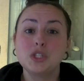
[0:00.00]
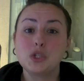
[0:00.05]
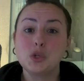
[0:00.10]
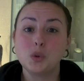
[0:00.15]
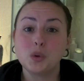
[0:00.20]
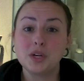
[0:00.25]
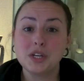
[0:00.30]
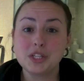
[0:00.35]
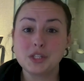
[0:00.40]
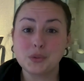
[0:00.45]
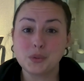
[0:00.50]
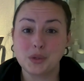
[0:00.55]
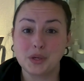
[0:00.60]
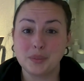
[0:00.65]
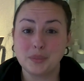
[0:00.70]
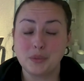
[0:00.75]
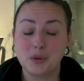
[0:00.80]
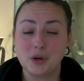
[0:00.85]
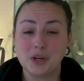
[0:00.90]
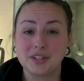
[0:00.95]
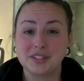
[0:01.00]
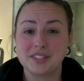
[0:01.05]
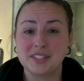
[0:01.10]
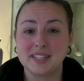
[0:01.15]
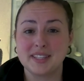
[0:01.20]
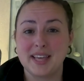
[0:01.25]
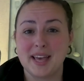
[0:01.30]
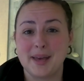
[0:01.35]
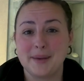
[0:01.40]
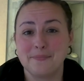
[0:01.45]
stories were important
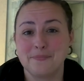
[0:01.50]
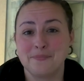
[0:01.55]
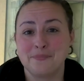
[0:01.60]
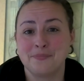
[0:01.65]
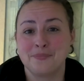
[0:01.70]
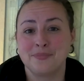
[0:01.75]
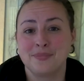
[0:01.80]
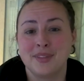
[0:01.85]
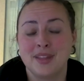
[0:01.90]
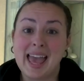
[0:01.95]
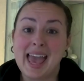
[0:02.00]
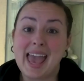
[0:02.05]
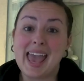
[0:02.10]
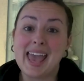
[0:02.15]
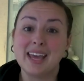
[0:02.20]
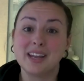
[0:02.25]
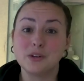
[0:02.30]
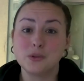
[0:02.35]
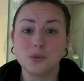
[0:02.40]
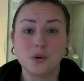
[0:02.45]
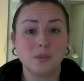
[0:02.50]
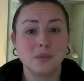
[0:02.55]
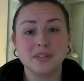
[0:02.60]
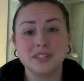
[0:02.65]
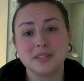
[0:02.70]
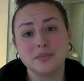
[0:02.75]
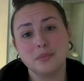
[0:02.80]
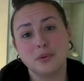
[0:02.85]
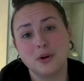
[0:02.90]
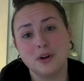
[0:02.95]
to them, and what
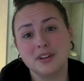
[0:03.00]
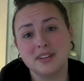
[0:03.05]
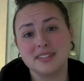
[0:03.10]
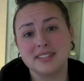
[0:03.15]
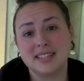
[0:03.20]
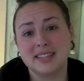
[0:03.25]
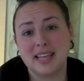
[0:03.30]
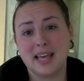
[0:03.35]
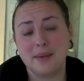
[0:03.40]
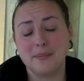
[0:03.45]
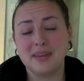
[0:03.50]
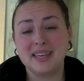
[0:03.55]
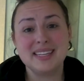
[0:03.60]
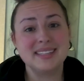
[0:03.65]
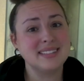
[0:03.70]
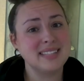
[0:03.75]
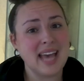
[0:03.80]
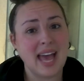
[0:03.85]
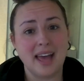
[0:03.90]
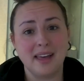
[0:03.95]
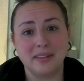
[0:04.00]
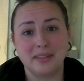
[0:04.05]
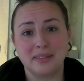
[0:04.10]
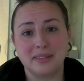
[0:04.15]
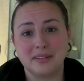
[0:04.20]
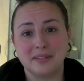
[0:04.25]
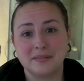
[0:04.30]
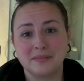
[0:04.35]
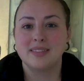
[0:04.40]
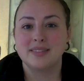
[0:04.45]
was important to them in death.
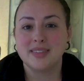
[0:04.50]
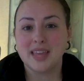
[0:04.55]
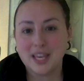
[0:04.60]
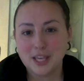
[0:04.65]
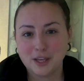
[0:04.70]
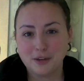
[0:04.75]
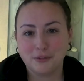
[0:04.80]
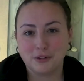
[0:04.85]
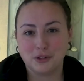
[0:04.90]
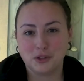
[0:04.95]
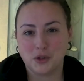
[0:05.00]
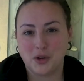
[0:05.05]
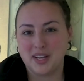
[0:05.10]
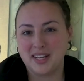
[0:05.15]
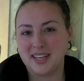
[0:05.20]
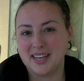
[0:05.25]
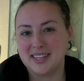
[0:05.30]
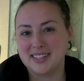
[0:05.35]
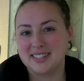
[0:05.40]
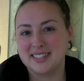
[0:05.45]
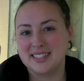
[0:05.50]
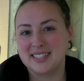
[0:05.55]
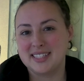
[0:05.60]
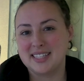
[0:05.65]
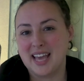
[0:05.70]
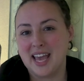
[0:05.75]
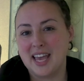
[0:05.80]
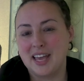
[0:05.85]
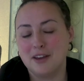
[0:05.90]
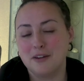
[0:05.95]
Thank you for joining us
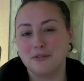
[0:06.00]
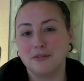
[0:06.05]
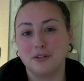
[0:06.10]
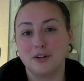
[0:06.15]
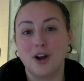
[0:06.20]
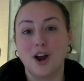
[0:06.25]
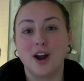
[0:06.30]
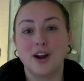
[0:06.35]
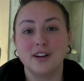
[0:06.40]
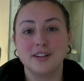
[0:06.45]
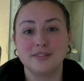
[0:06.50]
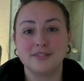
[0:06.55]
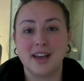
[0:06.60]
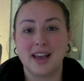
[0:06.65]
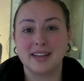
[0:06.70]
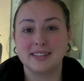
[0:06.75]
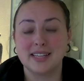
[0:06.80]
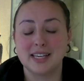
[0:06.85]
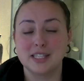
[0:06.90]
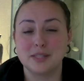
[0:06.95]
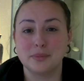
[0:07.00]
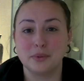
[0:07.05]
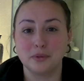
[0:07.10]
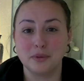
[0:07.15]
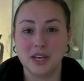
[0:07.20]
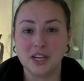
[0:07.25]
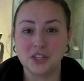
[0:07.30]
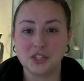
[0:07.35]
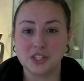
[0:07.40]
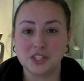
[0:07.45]
today for Artifact
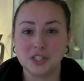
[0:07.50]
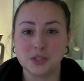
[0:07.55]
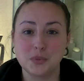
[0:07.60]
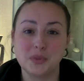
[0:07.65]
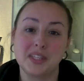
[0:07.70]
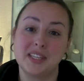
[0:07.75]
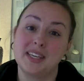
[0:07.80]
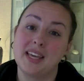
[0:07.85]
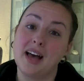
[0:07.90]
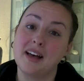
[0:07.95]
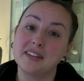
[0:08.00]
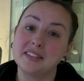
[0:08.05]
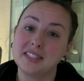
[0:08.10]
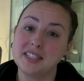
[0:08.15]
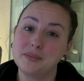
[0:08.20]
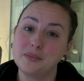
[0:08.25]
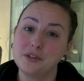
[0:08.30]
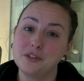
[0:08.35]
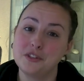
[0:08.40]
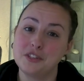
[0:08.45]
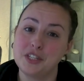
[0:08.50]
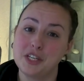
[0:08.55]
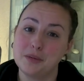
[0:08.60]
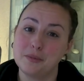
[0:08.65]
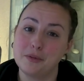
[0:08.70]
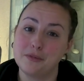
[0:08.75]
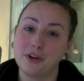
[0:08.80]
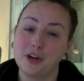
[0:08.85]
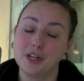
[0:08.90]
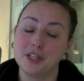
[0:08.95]
Explorations with the Kelsey
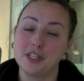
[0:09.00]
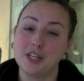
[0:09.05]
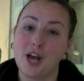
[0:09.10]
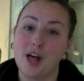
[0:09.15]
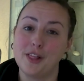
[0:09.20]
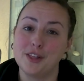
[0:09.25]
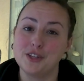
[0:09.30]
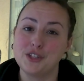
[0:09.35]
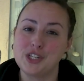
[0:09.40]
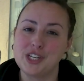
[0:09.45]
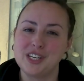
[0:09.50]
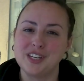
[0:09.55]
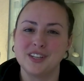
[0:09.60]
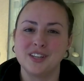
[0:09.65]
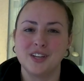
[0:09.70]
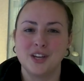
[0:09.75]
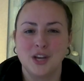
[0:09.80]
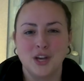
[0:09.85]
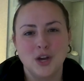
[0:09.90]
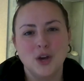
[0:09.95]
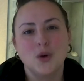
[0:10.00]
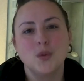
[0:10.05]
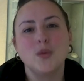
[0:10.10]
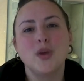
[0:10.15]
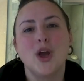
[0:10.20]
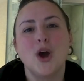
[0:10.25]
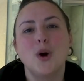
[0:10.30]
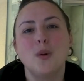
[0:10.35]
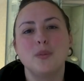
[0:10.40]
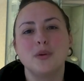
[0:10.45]
Museum of Archaeology.
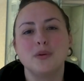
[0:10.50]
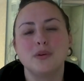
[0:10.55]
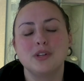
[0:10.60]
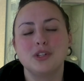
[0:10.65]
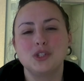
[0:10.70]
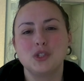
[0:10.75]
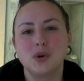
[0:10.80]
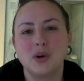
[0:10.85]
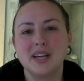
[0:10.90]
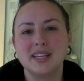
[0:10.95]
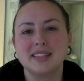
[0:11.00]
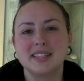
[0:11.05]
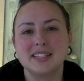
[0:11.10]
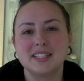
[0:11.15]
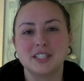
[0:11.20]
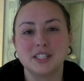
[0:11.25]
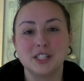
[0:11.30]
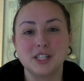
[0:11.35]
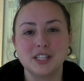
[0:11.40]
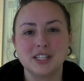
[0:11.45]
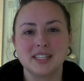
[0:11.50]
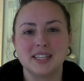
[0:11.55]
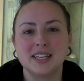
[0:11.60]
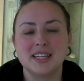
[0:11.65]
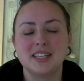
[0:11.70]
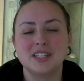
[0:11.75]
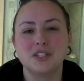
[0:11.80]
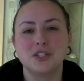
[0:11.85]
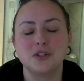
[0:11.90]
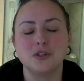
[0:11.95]
We hope you enjoyed this
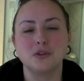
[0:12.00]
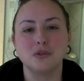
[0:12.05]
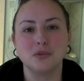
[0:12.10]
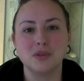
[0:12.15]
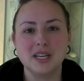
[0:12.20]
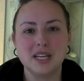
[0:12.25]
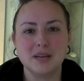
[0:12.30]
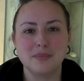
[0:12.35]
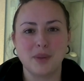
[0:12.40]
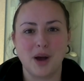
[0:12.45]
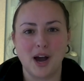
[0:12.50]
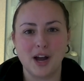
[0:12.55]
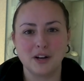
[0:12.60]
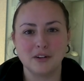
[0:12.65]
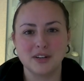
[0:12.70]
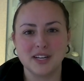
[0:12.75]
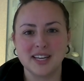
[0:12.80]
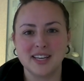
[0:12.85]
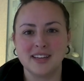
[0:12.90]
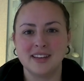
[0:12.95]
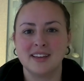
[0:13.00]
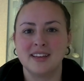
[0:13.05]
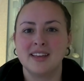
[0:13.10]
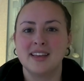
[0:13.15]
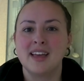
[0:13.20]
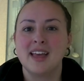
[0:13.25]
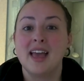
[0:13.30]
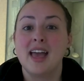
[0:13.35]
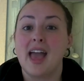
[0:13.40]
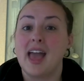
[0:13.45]
look into Greek pottery
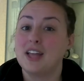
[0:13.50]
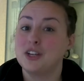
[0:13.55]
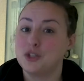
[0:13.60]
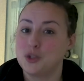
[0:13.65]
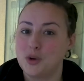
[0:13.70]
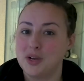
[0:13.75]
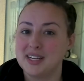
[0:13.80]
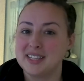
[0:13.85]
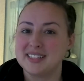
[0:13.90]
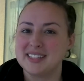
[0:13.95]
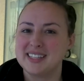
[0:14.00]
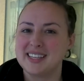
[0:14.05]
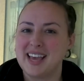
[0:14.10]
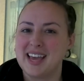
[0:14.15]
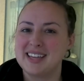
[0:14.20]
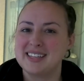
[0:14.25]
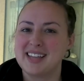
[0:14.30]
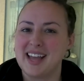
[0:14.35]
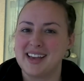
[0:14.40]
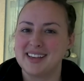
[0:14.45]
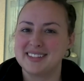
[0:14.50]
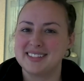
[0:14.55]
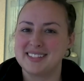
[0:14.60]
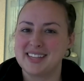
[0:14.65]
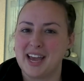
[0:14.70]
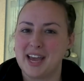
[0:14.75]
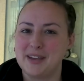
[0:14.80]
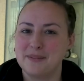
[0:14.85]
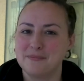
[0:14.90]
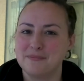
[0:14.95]
and join us again next
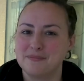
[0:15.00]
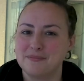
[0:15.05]
time.